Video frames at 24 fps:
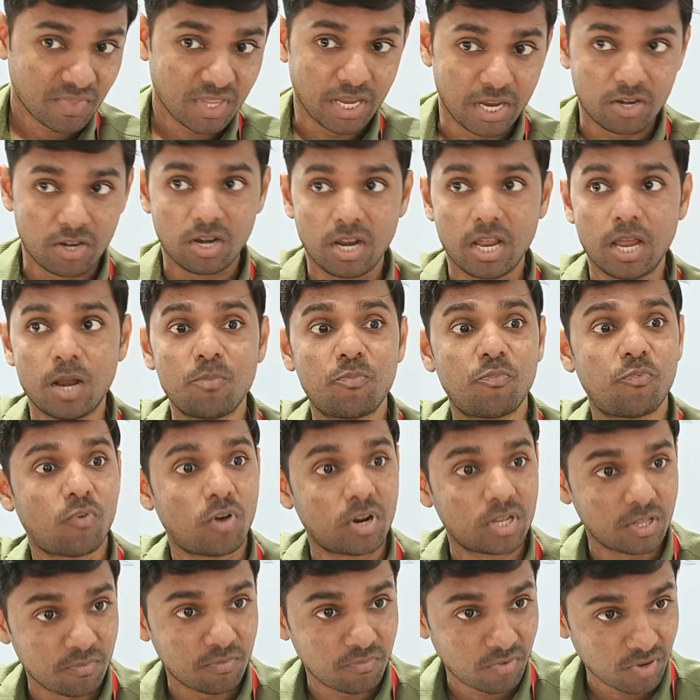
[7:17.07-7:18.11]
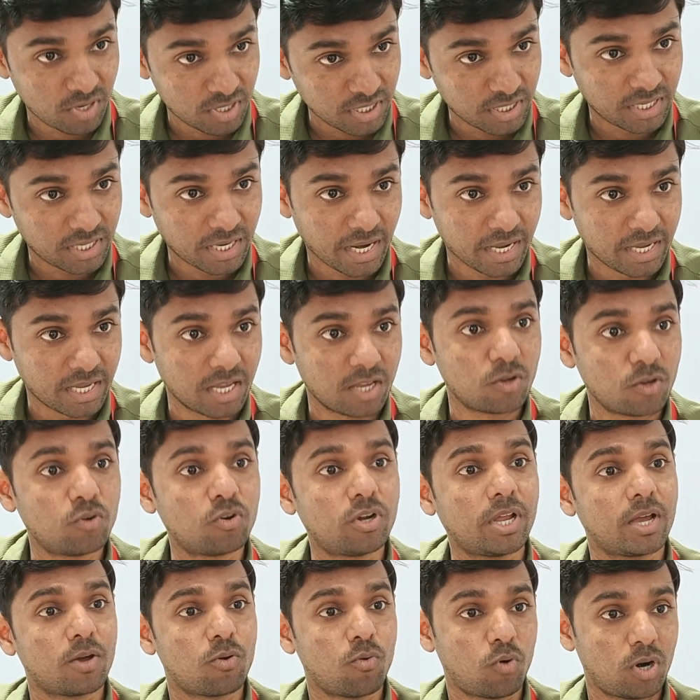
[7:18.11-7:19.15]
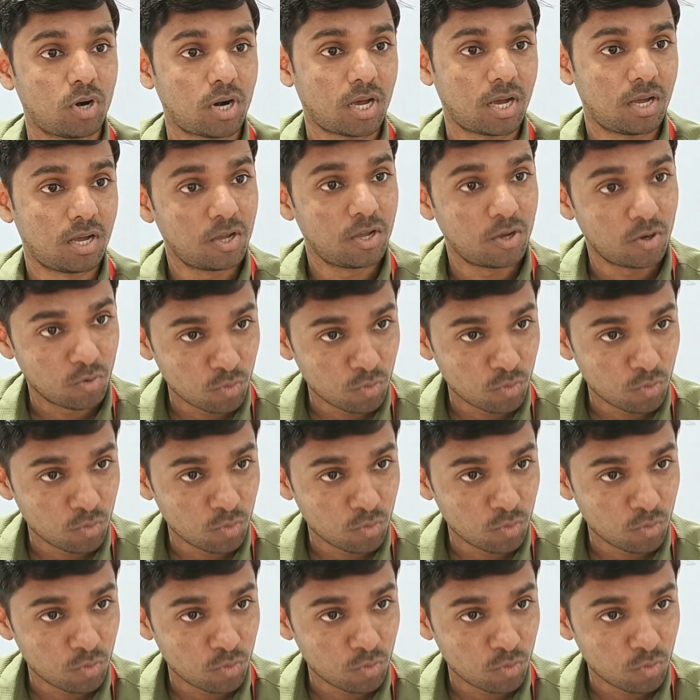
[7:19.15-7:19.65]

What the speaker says: It will help for them for the tracking. You take Ola,